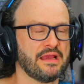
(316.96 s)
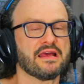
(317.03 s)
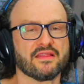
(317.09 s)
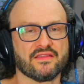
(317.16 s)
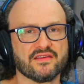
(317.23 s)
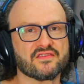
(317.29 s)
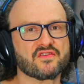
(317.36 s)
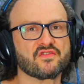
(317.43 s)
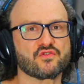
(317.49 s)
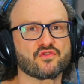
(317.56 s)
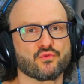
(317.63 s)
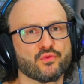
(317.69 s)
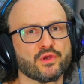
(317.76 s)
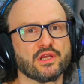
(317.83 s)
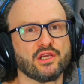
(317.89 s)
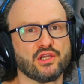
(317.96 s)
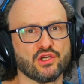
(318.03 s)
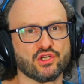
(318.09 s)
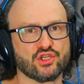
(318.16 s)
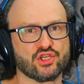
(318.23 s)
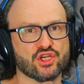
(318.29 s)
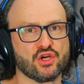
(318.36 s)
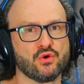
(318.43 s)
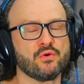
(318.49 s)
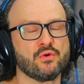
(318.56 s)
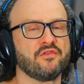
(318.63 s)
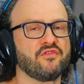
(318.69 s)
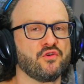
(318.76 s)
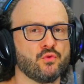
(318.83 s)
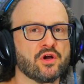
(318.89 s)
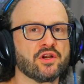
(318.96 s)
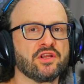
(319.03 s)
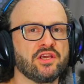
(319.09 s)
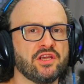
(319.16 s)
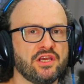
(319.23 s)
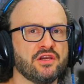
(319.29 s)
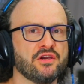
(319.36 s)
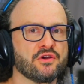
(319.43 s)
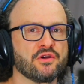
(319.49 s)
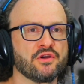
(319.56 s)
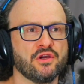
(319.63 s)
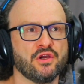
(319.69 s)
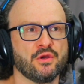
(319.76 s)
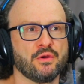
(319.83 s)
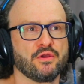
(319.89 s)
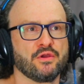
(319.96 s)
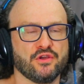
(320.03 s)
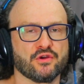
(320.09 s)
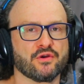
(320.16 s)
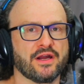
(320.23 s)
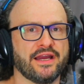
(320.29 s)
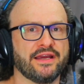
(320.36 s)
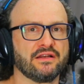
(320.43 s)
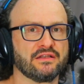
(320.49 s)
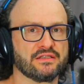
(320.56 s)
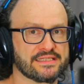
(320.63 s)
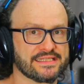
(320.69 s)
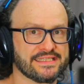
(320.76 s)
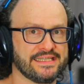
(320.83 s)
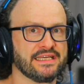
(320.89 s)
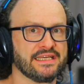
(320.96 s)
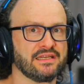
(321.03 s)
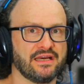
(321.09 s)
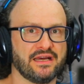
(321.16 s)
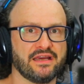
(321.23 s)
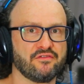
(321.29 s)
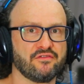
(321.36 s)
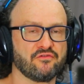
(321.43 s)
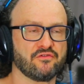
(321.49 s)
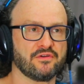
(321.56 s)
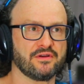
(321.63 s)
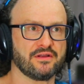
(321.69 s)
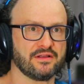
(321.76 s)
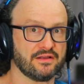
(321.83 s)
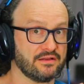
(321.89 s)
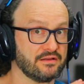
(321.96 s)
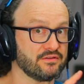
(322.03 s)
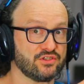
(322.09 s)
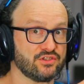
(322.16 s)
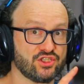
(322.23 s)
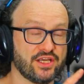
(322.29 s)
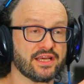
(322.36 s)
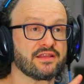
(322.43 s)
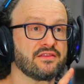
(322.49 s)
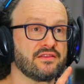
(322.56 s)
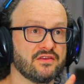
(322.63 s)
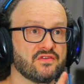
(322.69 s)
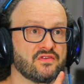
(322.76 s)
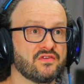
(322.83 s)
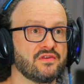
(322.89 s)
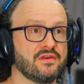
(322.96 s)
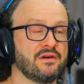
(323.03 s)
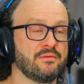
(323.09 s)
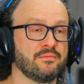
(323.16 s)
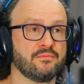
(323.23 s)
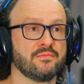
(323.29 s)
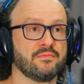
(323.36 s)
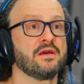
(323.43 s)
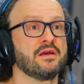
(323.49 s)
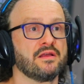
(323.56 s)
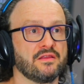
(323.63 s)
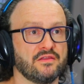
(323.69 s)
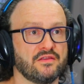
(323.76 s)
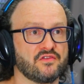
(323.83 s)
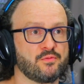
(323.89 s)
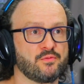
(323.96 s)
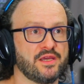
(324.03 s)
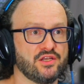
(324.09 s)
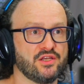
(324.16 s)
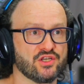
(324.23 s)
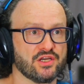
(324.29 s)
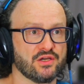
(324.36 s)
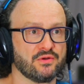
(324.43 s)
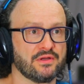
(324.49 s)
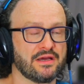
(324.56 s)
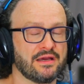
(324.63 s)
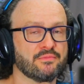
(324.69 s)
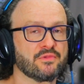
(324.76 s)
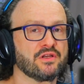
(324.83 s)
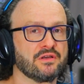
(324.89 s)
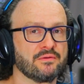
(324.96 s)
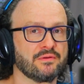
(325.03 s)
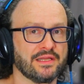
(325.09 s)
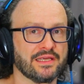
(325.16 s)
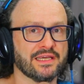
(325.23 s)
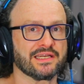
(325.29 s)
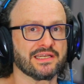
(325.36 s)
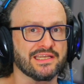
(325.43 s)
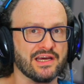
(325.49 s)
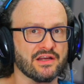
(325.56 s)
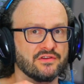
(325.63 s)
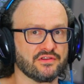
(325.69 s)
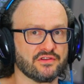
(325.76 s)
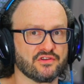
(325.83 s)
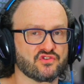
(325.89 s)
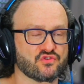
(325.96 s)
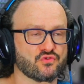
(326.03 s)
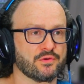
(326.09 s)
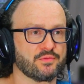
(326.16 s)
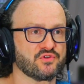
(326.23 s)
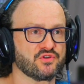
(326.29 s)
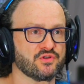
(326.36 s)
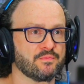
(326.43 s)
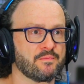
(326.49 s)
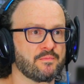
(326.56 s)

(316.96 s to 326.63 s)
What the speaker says: This is a really good show. If you want to hear your idols sing live, check this this page out. I'm going to link it down in the description.